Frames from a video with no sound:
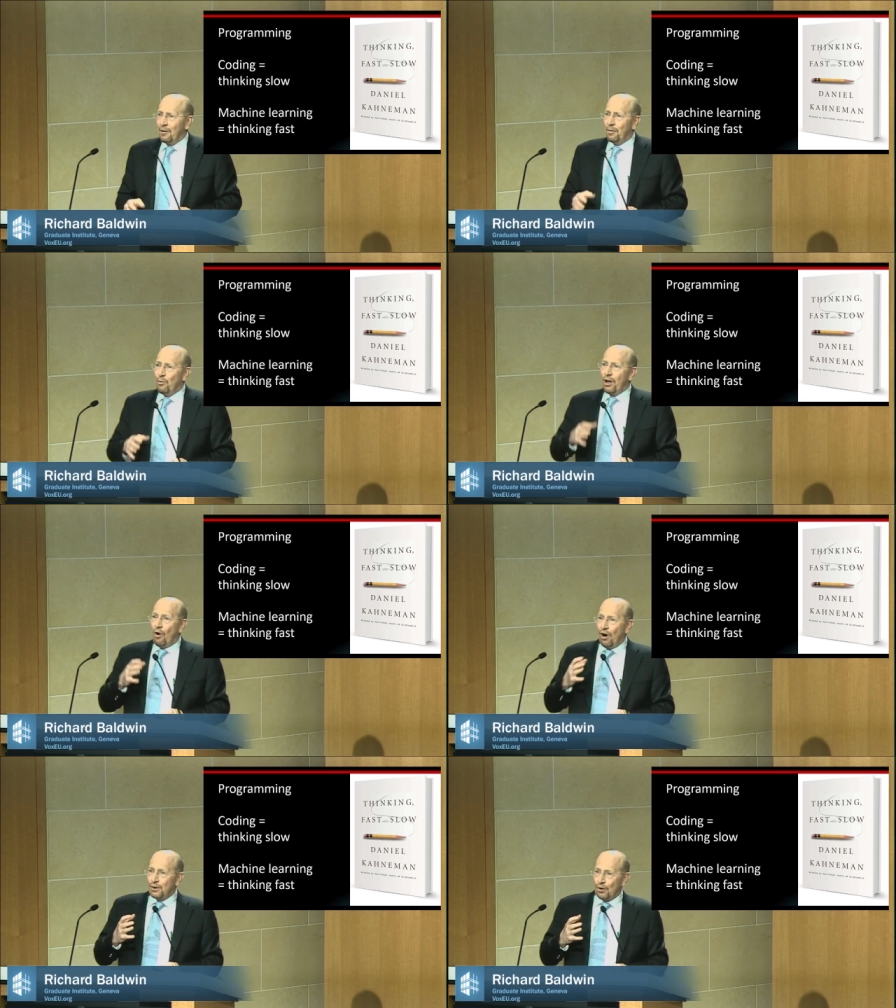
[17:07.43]
But we
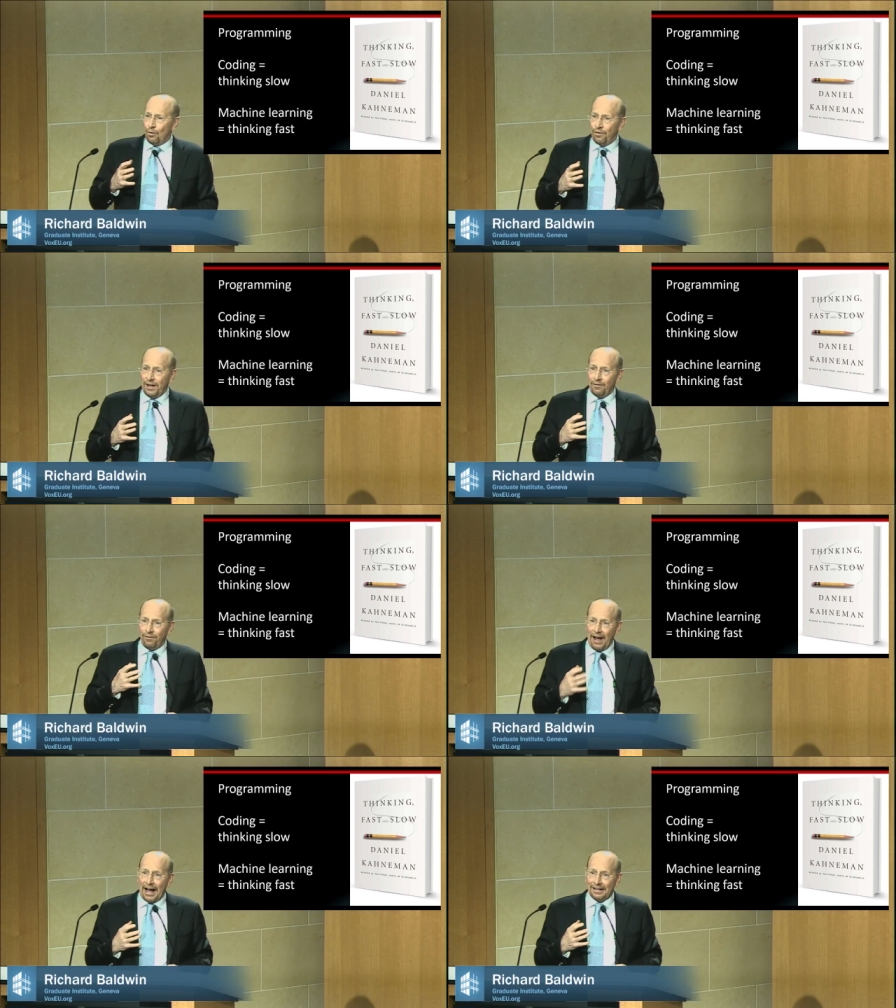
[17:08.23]
also think
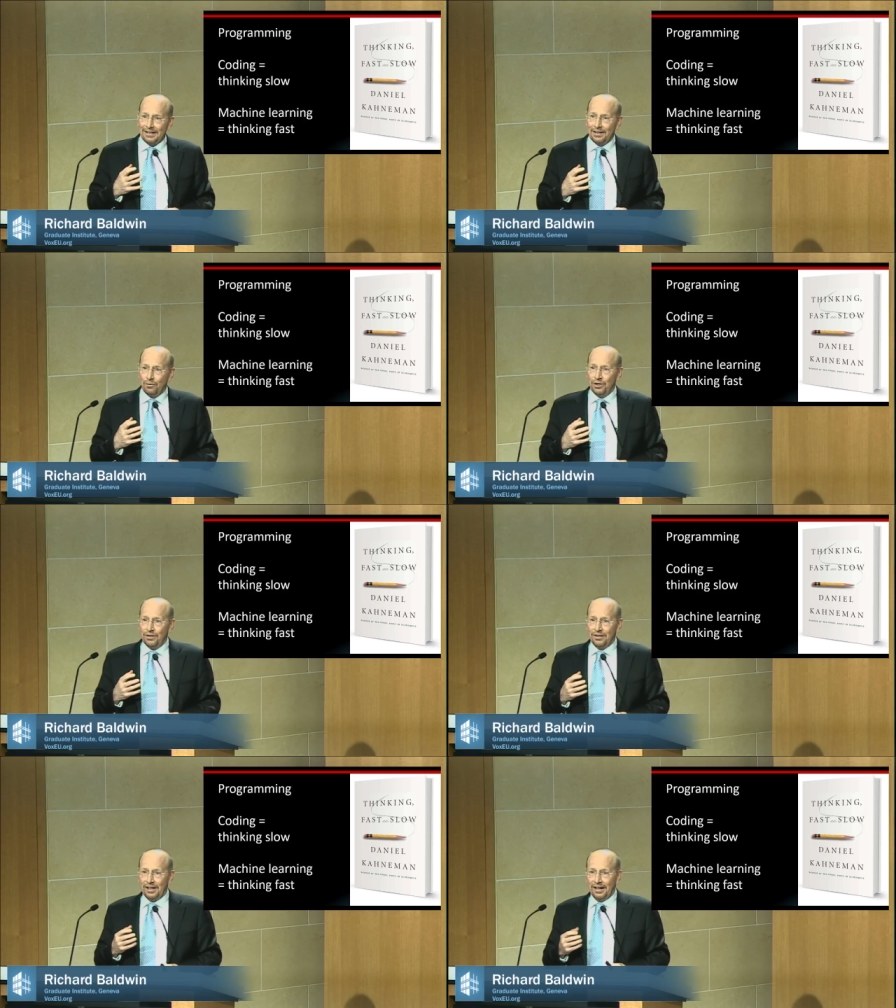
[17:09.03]
fast,
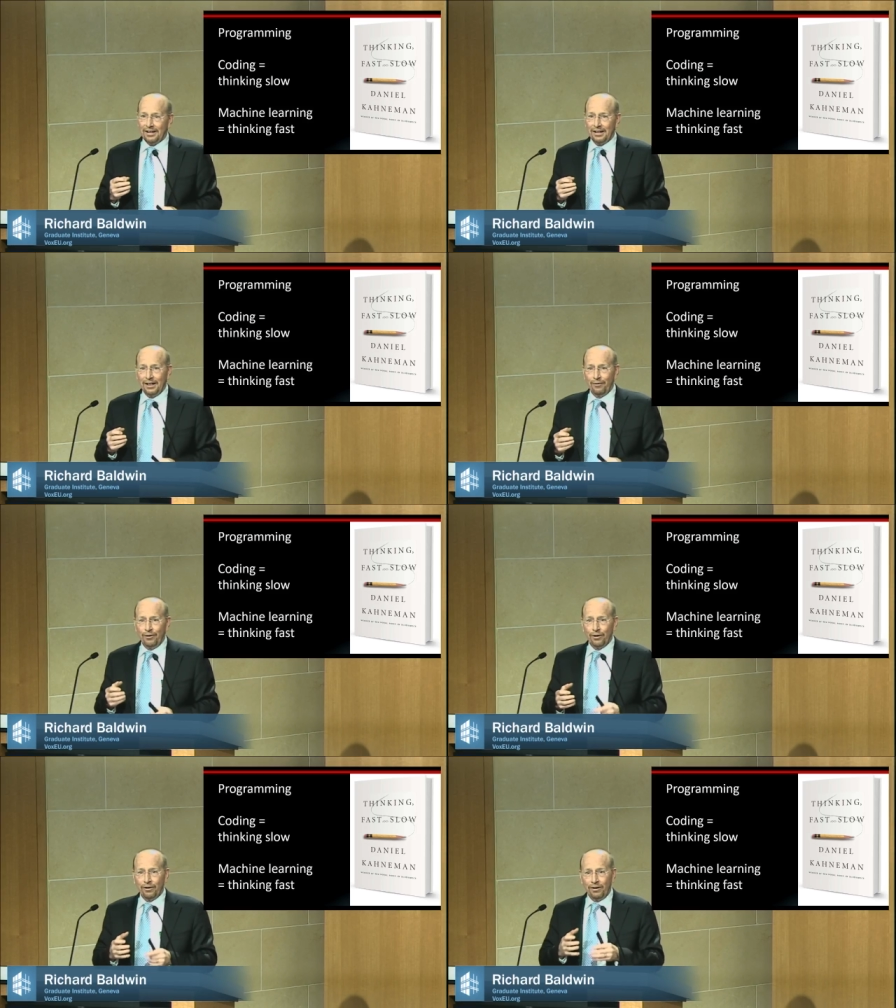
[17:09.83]
which is like
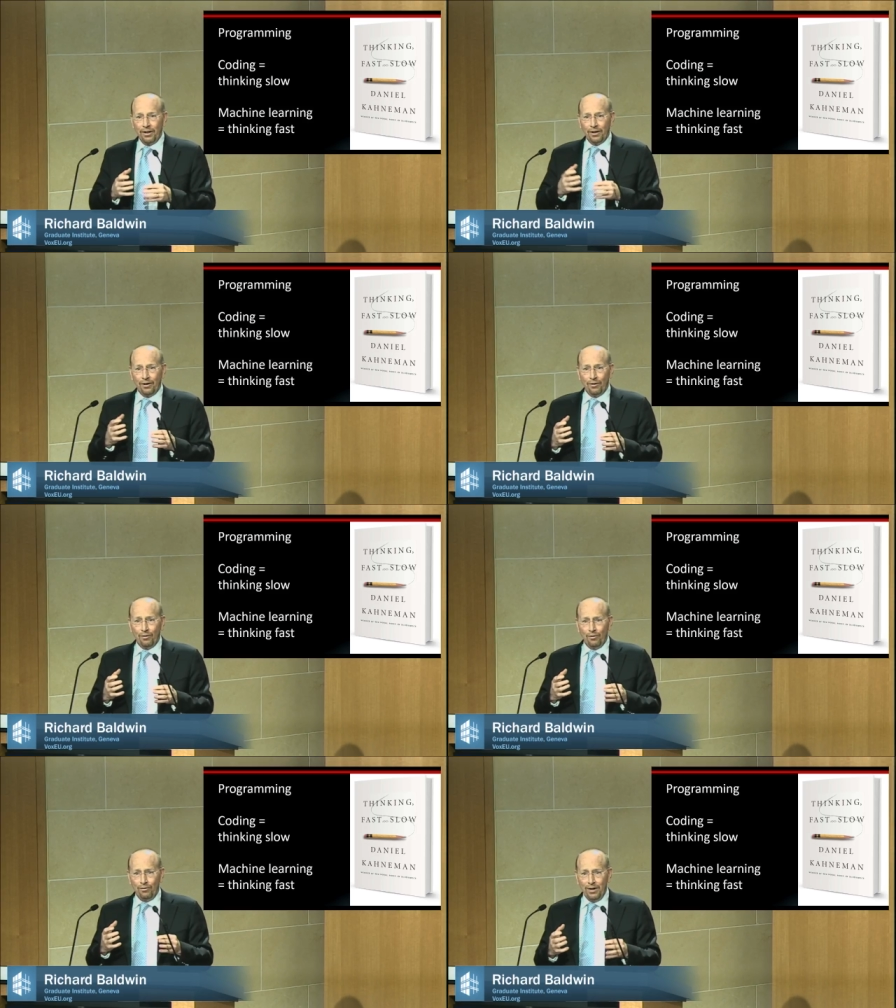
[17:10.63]
if you're
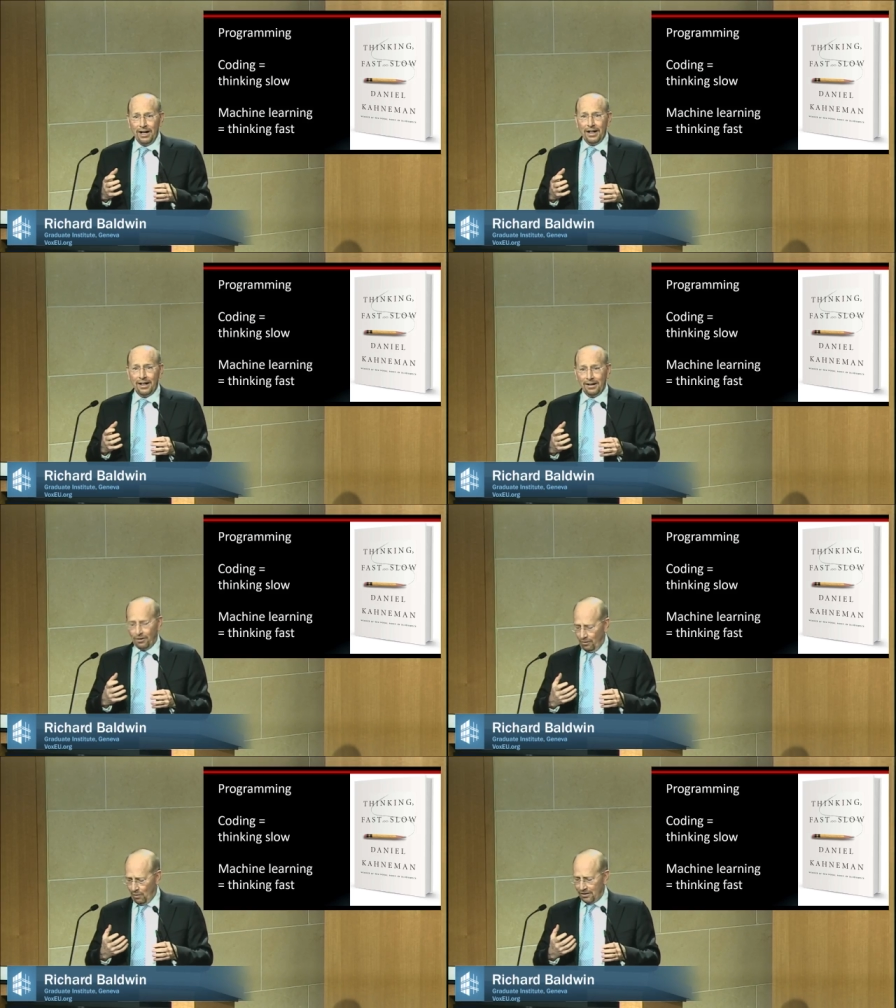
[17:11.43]

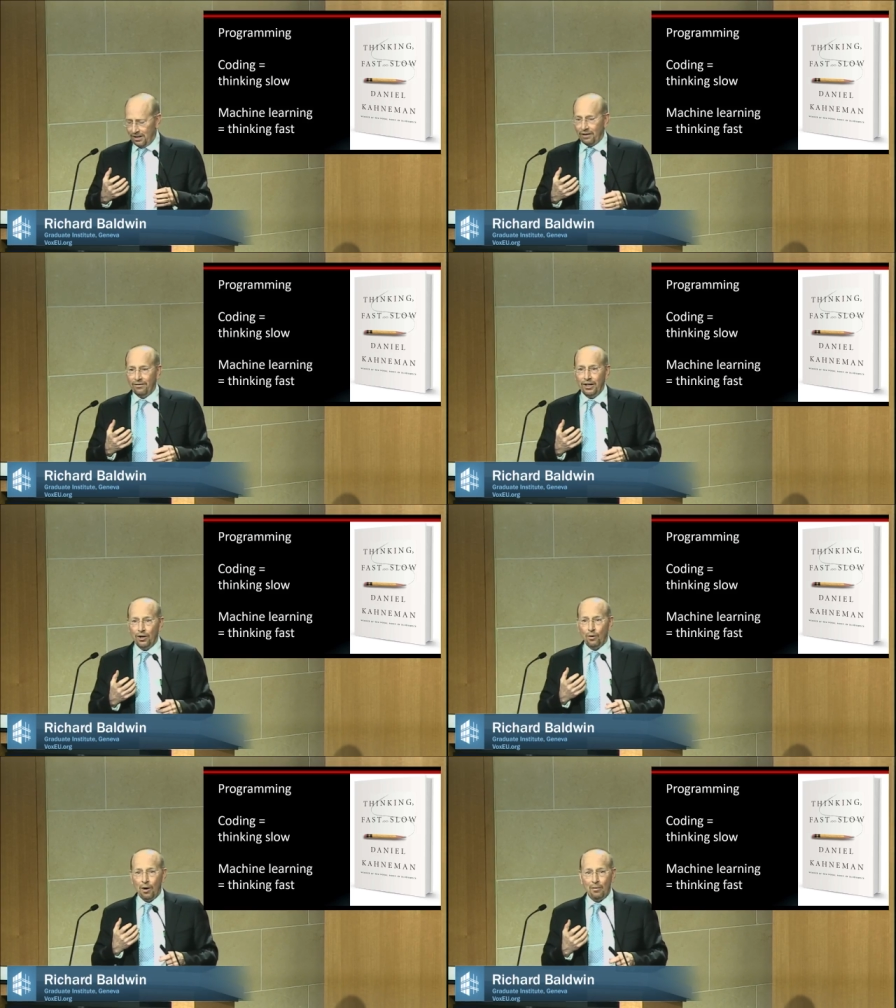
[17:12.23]
reading, you're watching a
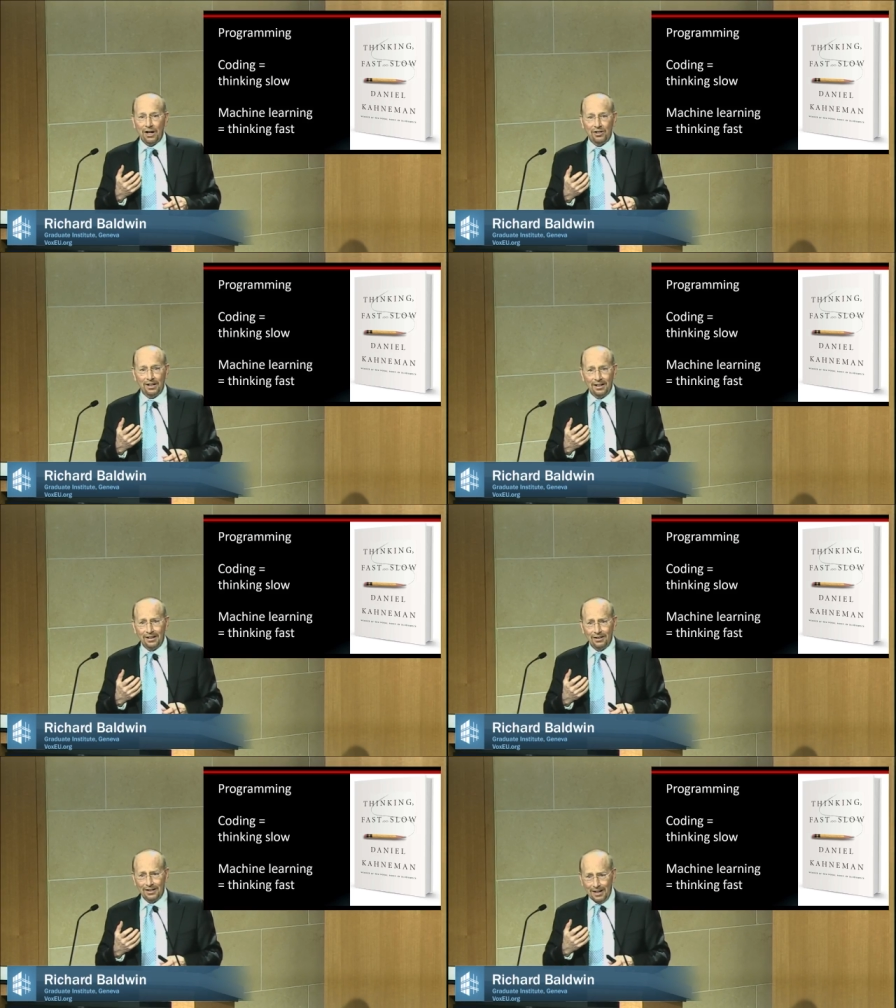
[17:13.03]
video while watching,